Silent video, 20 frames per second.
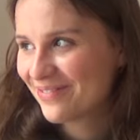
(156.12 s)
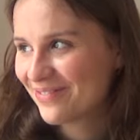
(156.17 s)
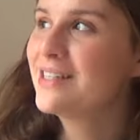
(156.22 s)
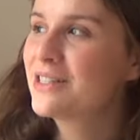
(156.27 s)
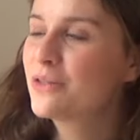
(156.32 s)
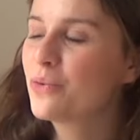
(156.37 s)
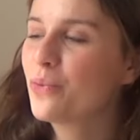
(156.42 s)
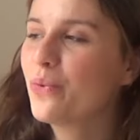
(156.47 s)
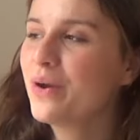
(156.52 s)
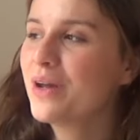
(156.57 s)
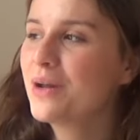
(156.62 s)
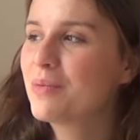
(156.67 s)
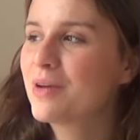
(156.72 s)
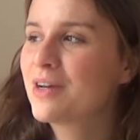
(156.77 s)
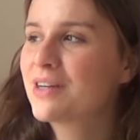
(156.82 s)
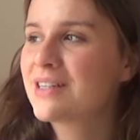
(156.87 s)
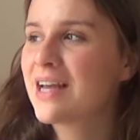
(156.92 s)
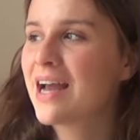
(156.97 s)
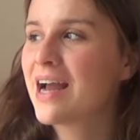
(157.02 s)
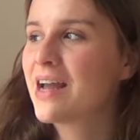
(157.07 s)
It's weird
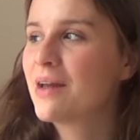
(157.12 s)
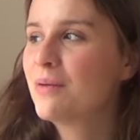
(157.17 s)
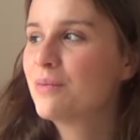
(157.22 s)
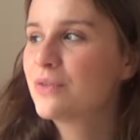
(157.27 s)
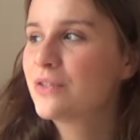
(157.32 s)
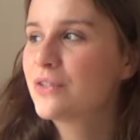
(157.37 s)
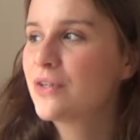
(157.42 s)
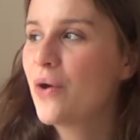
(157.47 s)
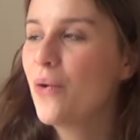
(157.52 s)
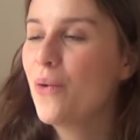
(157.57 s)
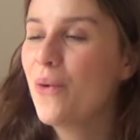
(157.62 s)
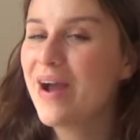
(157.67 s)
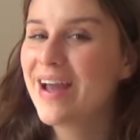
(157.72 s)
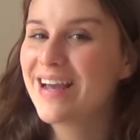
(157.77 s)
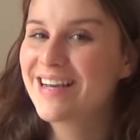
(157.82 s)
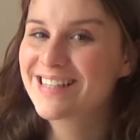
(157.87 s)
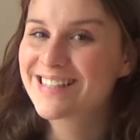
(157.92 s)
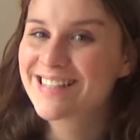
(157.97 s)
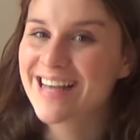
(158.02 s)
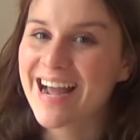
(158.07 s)
because I am so
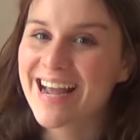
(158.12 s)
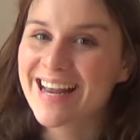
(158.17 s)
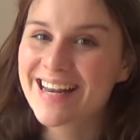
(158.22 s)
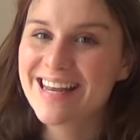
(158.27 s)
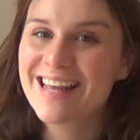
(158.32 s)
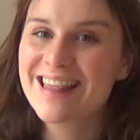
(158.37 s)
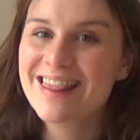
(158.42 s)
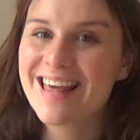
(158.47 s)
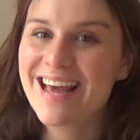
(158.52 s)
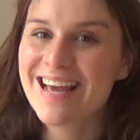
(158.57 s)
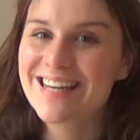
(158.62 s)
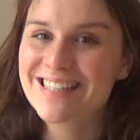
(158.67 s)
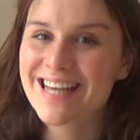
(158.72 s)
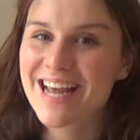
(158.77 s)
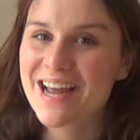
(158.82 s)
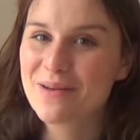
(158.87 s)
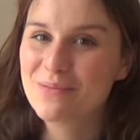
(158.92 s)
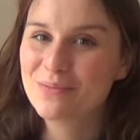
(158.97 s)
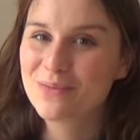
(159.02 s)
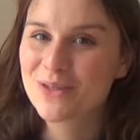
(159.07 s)
excited that
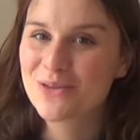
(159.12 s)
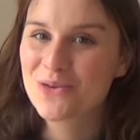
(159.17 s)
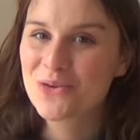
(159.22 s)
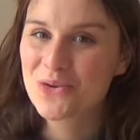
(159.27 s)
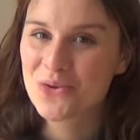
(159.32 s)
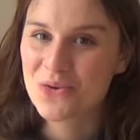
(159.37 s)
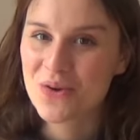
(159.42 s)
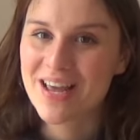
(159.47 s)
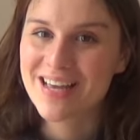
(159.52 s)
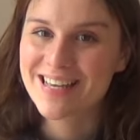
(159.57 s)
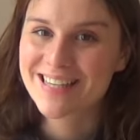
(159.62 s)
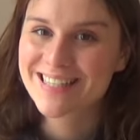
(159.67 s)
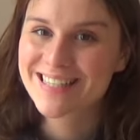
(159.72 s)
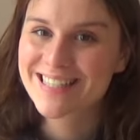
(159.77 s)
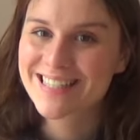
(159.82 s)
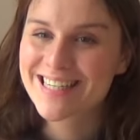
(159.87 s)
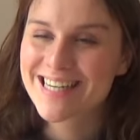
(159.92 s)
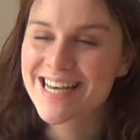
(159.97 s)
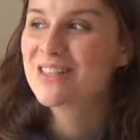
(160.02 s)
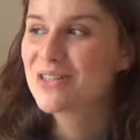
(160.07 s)
I am
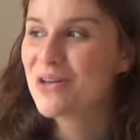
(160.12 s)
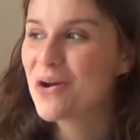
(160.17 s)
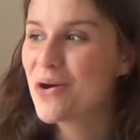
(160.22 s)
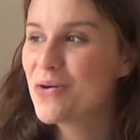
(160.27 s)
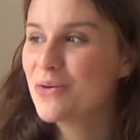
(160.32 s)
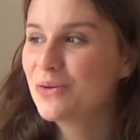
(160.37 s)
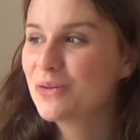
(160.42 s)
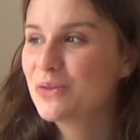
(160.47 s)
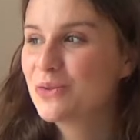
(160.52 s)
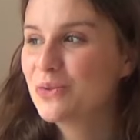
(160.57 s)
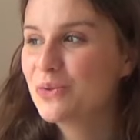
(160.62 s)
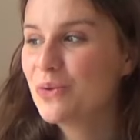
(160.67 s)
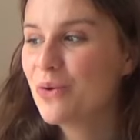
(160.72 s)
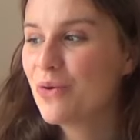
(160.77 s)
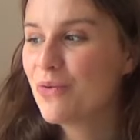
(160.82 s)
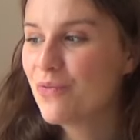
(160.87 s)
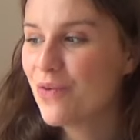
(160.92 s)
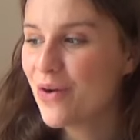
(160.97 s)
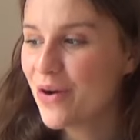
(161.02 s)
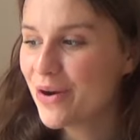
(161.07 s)
stressed. So to
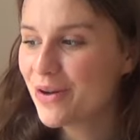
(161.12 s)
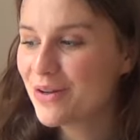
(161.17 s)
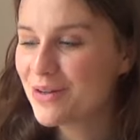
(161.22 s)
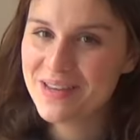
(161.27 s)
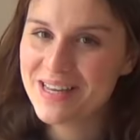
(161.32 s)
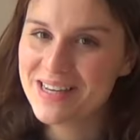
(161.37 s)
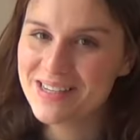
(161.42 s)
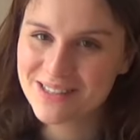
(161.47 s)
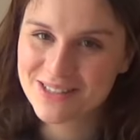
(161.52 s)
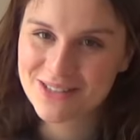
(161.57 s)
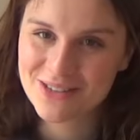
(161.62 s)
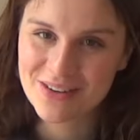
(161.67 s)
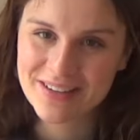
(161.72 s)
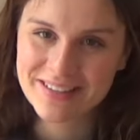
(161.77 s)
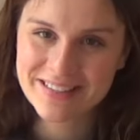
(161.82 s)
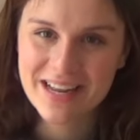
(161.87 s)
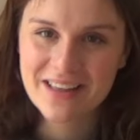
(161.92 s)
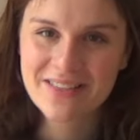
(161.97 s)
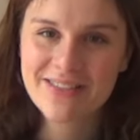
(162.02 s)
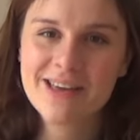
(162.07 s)
avoid being
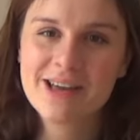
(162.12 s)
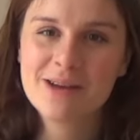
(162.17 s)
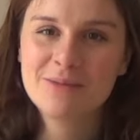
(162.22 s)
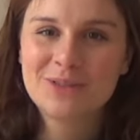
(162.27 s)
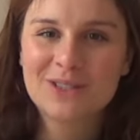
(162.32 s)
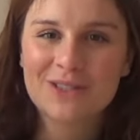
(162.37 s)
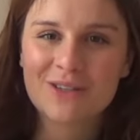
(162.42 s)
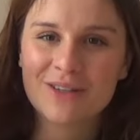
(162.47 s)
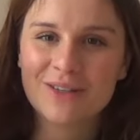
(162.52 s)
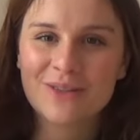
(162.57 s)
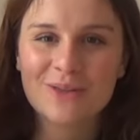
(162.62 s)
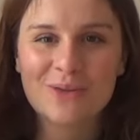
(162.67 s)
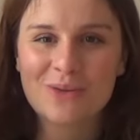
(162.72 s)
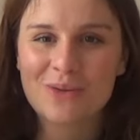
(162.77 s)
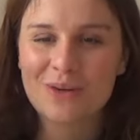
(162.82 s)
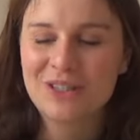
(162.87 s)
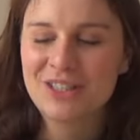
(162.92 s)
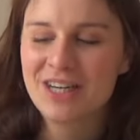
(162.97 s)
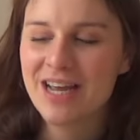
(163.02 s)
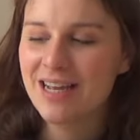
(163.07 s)
stressed, I think I'm just going to
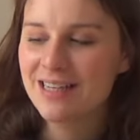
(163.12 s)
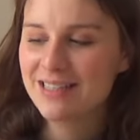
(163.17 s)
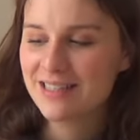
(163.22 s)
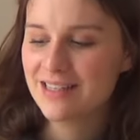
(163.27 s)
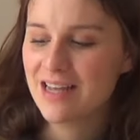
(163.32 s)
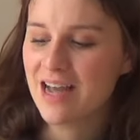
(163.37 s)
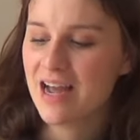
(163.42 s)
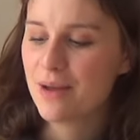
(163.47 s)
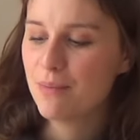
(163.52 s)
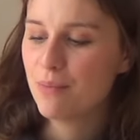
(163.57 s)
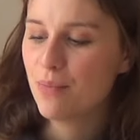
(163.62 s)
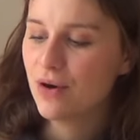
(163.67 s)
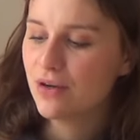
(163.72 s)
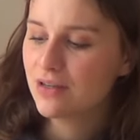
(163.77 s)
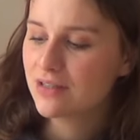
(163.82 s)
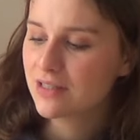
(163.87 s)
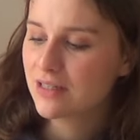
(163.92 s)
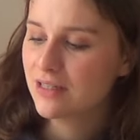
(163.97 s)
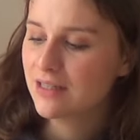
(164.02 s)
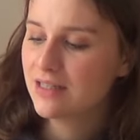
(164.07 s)
crochet. I
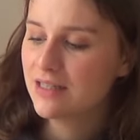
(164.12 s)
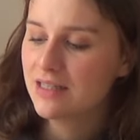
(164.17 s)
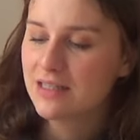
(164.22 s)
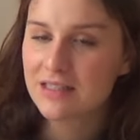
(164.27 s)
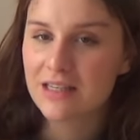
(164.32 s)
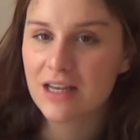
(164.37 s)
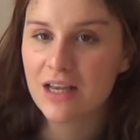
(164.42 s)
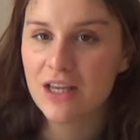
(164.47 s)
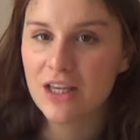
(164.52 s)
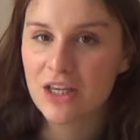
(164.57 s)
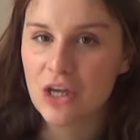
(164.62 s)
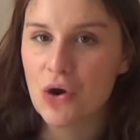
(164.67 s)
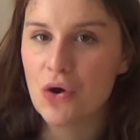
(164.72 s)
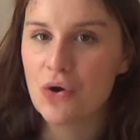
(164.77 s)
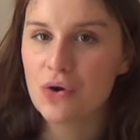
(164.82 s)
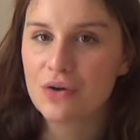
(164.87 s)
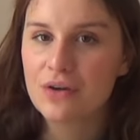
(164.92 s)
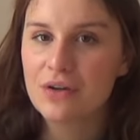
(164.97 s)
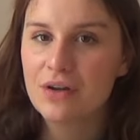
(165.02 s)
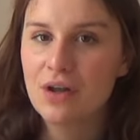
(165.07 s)
bought this
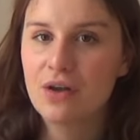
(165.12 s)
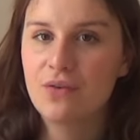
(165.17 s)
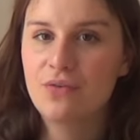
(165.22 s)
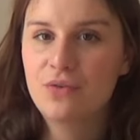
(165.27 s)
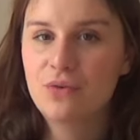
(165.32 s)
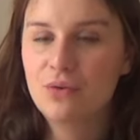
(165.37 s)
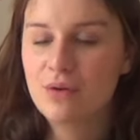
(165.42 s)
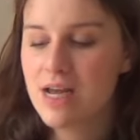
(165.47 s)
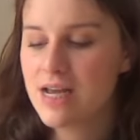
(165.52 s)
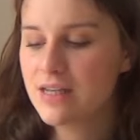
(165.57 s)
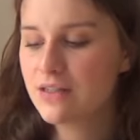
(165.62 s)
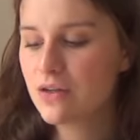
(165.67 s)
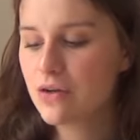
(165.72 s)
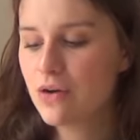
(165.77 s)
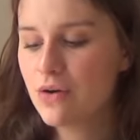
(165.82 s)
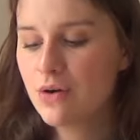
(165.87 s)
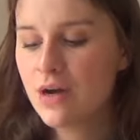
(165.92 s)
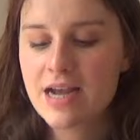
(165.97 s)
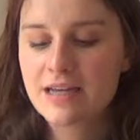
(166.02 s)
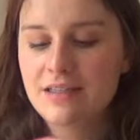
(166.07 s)
yarn a few days
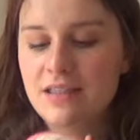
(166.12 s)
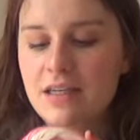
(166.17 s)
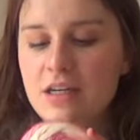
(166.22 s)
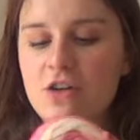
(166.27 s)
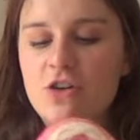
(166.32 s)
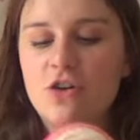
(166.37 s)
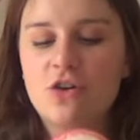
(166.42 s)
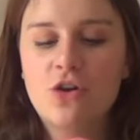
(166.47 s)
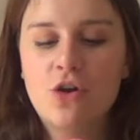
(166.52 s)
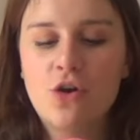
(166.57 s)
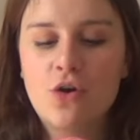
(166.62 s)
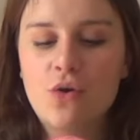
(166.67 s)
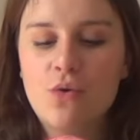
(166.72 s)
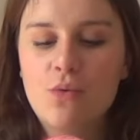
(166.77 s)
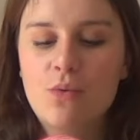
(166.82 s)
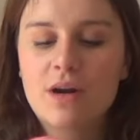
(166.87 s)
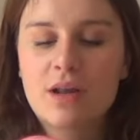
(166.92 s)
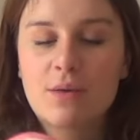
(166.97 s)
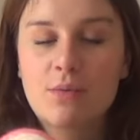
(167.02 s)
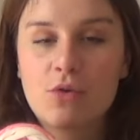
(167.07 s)
ago. I still don't know
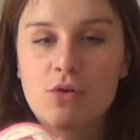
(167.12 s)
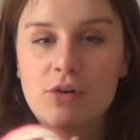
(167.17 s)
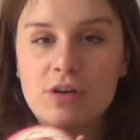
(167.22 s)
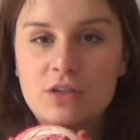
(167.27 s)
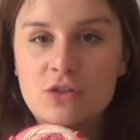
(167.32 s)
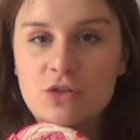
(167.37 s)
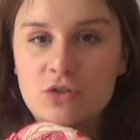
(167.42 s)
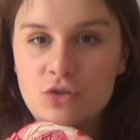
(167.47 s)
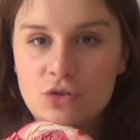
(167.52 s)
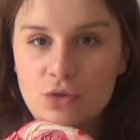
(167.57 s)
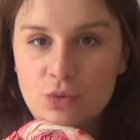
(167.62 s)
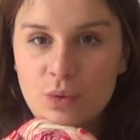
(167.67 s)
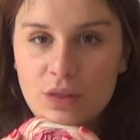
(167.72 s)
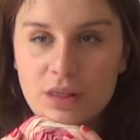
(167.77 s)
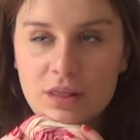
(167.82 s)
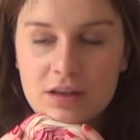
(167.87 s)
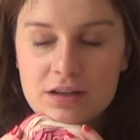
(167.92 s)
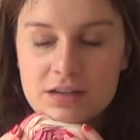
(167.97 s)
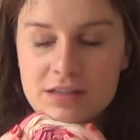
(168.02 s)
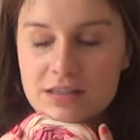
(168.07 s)
what I'm going to do with
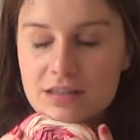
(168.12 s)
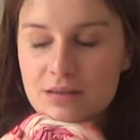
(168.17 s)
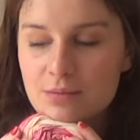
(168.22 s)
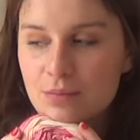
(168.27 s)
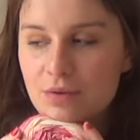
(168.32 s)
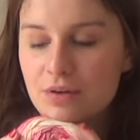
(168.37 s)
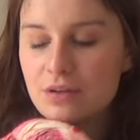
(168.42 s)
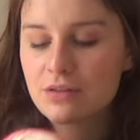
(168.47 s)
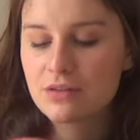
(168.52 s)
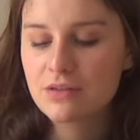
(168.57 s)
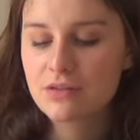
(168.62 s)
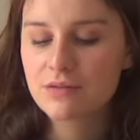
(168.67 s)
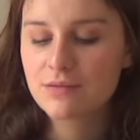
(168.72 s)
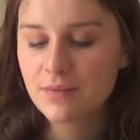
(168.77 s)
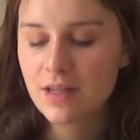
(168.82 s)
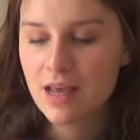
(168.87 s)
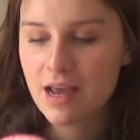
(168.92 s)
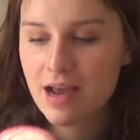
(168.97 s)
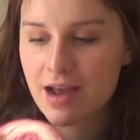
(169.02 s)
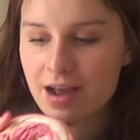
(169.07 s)
it, but
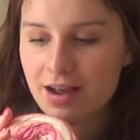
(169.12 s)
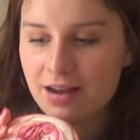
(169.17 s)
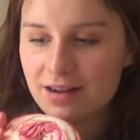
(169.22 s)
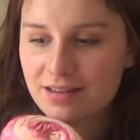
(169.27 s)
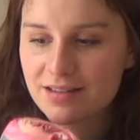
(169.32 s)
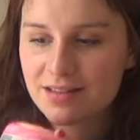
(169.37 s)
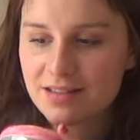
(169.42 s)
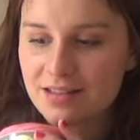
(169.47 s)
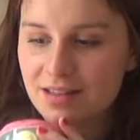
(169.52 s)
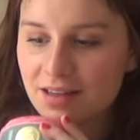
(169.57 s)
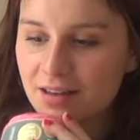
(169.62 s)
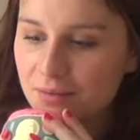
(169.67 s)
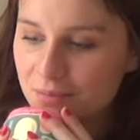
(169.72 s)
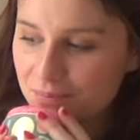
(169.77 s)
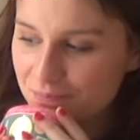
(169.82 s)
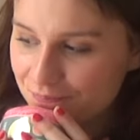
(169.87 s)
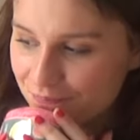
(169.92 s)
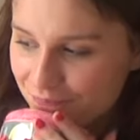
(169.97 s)
yeah, I'll see.